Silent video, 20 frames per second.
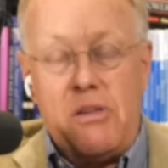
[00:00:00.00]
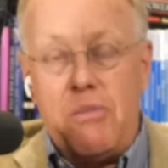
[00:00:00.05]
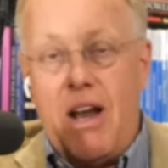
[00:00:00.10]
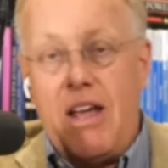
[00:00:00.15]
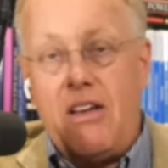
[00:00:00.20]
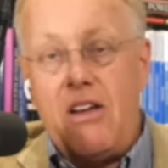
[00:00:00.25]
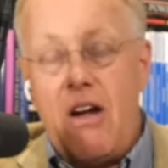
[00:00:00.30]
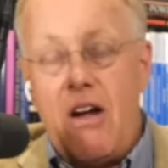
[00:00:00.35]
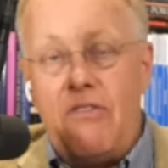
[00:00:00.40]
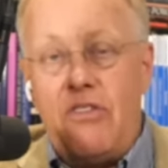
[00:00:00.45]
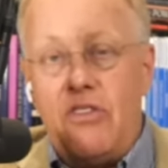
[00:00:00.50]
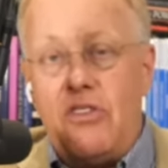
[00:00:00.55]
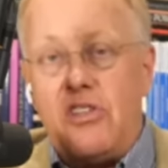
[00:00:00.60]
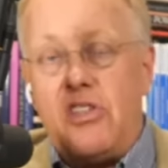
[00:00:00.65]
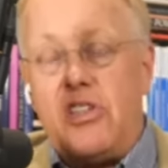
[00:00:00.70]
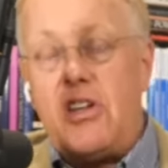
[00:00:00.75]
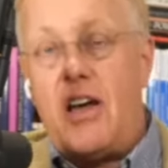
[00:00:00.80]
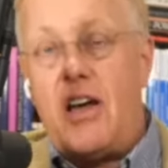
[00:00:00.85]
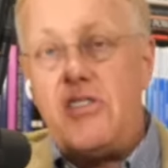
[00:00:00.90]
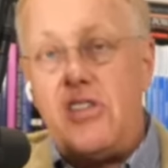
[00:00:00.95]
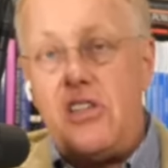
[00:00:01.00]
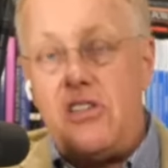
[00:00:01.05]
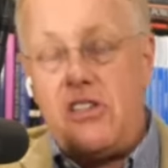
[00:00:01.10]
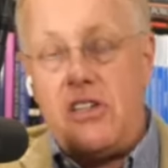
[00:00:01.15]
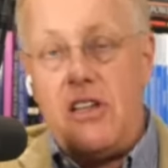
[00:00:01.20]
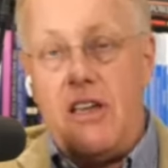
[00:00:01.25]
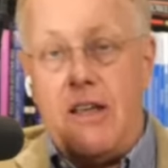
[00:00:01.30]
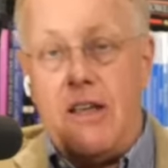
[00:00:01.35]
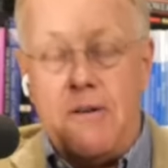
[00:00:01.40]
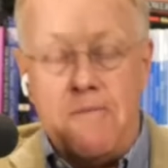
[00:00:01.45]
I mean, I covered the Stasi
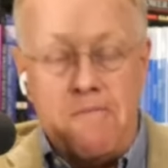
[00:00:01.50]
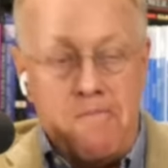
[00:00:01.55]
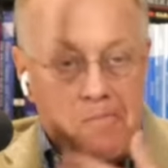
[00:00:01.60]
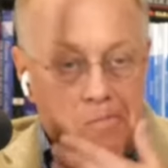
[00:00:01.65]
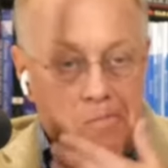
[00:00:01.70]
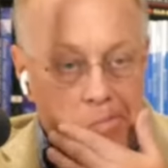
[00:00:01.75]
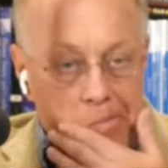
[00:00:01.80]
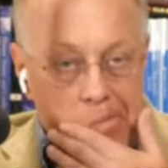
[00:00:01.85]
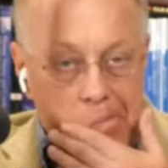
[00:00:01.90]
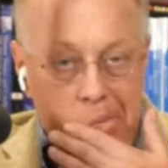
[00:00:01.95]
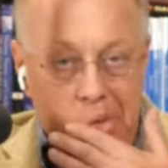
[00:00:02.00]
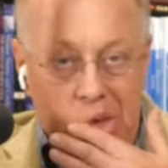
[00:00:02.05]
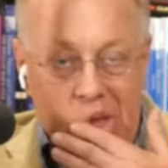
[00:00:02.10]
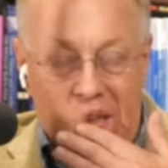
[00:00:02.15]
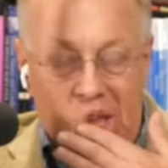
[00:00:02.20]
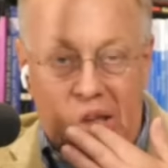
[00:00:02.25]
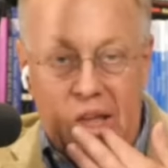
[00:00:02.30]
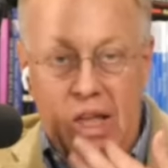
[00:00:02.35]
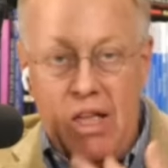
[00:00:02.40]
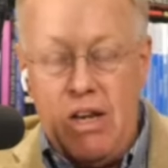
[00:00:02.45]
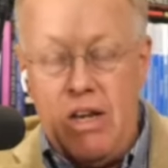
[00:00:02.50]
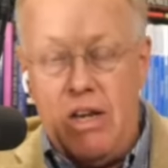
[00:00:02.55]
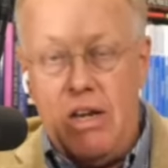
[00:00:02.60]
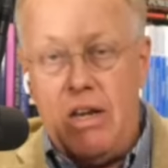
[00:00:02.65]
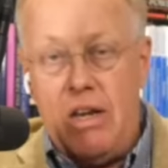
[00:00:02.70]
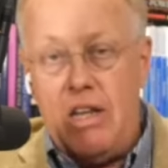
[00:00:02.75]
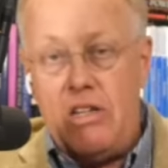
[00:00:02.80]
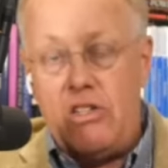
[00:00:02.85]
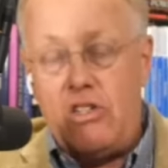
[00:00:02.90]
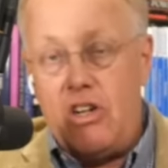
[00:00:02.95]
state in
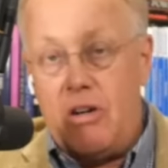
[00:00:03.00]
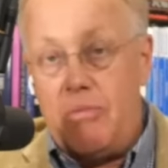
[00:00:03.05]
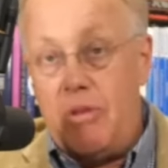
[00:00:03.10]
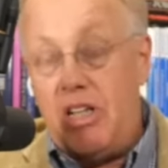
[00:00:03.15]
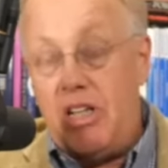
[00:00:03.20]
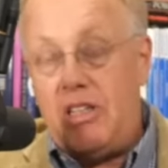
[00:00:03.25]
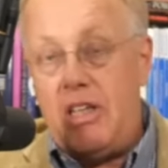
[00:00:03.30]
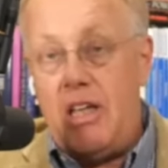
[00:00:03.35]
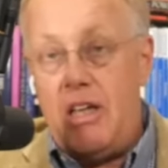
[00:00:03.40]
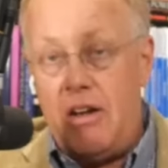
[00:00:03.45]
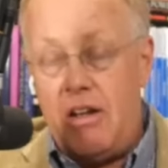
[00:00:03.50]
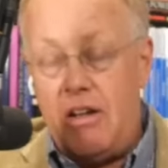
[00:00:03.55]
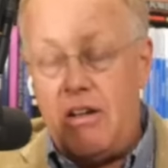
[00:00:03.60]
East Germany at the end.